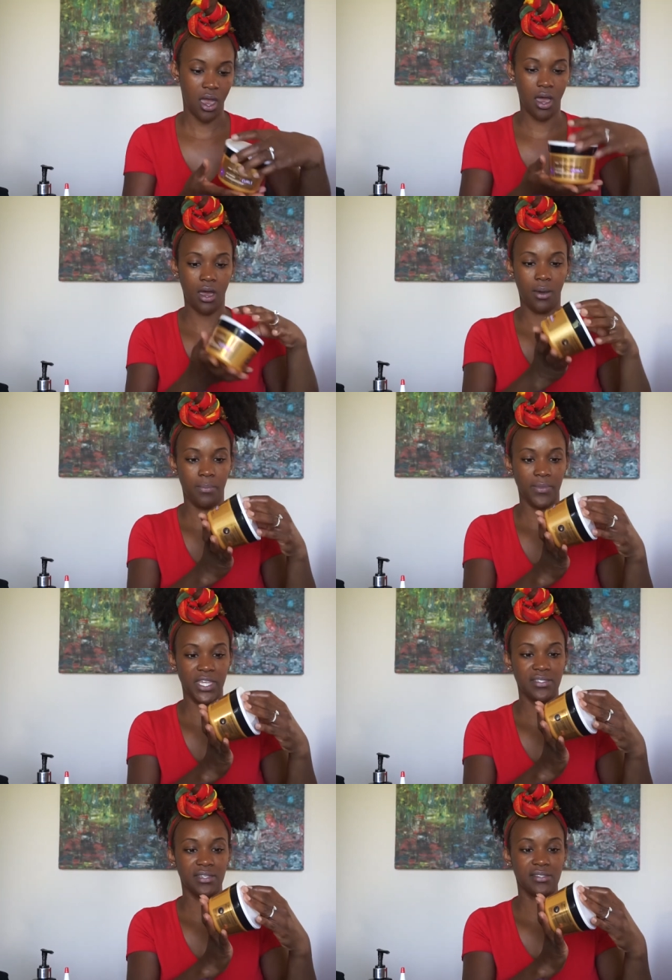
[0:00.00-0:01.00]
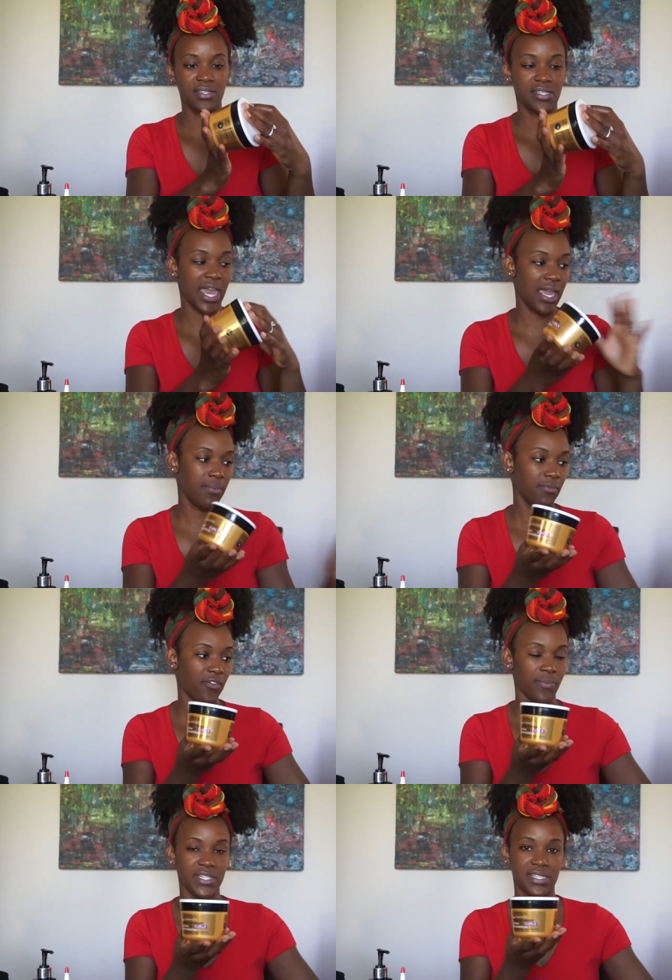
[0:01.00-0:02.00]
Um, this is the same,
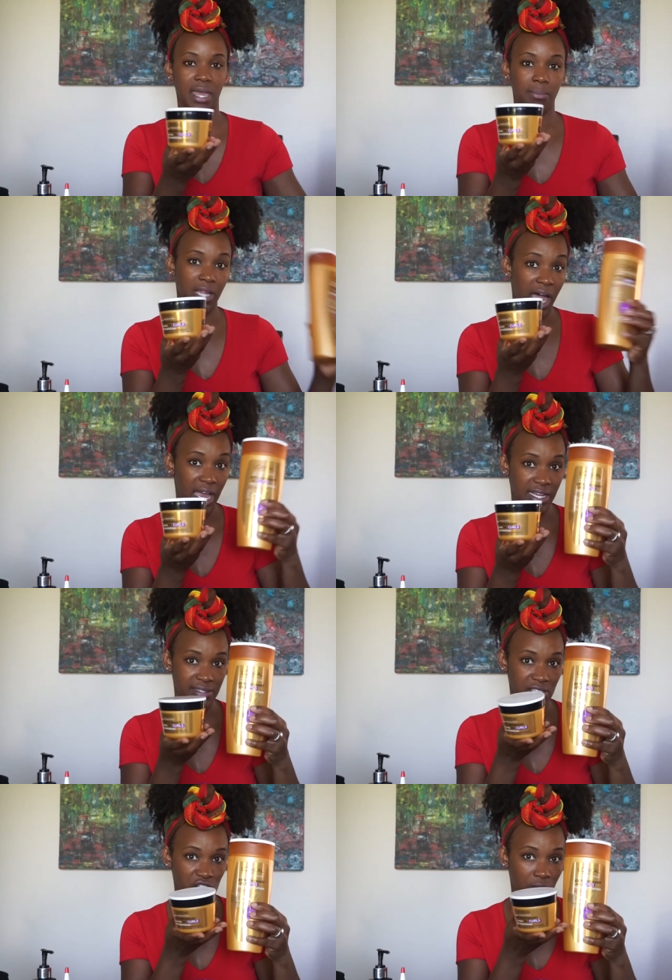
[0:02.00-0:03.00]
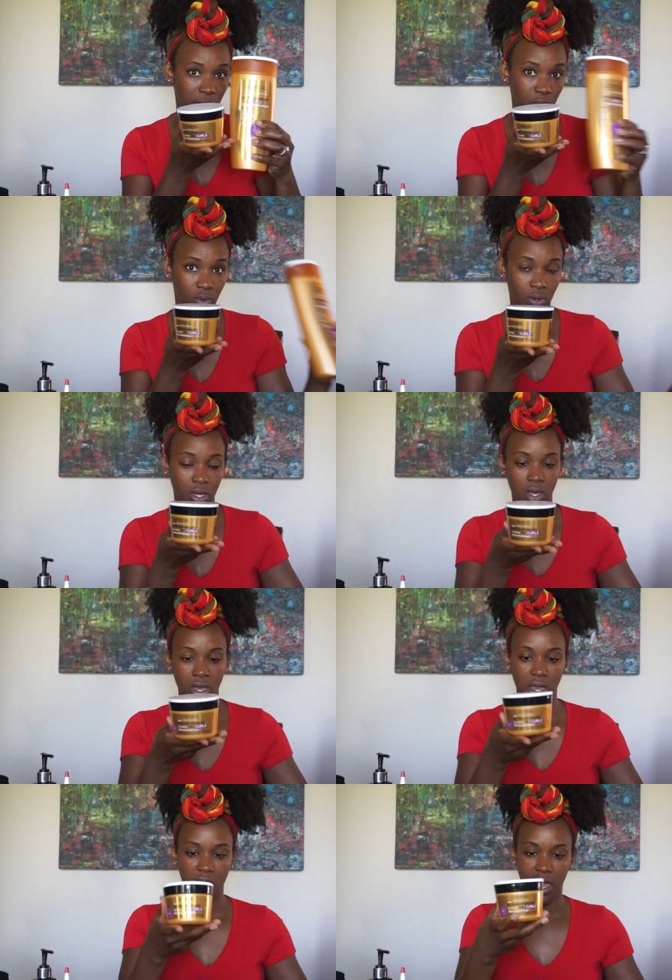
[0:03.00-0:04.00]
from the same line as the shampoo.
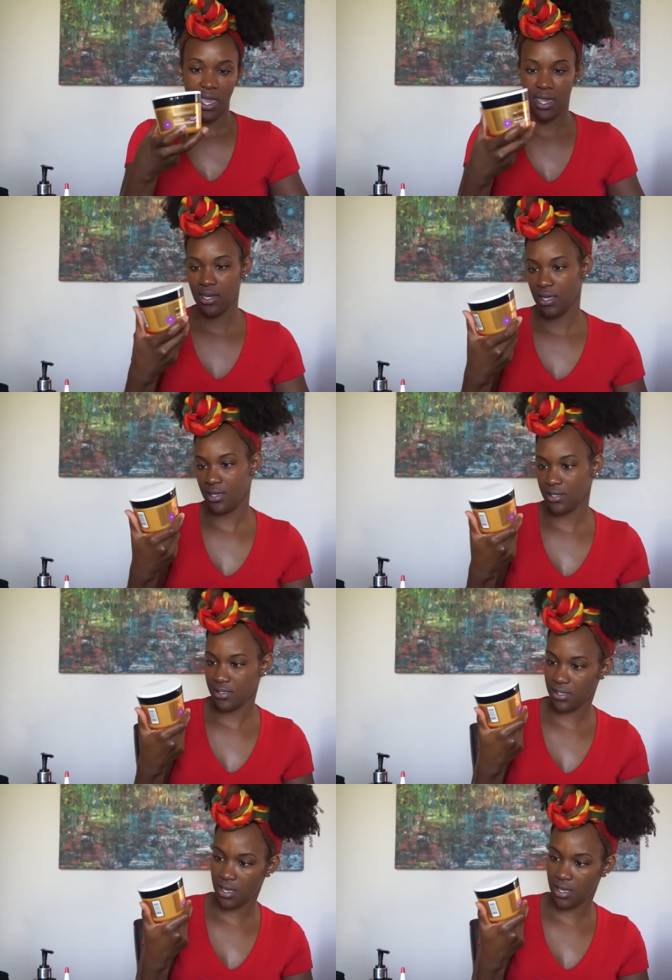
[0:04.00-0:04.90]
It is